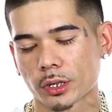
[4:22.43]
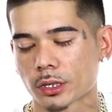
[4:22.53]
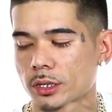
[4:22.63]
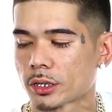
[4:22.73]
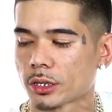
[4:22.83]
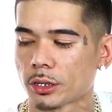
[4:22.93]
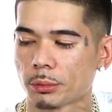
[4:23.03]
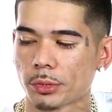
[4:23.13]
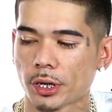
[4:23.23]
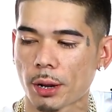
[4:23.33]
Shit,
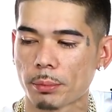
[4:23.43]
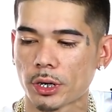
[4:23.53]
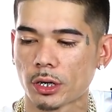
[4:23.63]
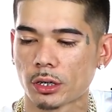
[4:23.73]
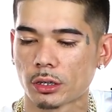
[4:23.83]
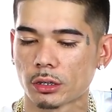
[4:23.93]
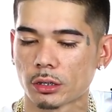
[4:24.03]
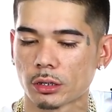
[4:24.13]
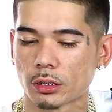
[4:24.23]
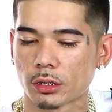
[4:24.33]
man. I mean,
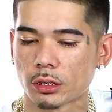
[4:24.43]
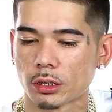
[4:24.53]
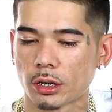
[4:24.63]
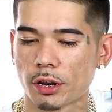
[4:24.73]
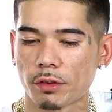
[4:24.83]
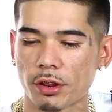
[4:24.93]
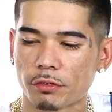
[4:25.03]
if,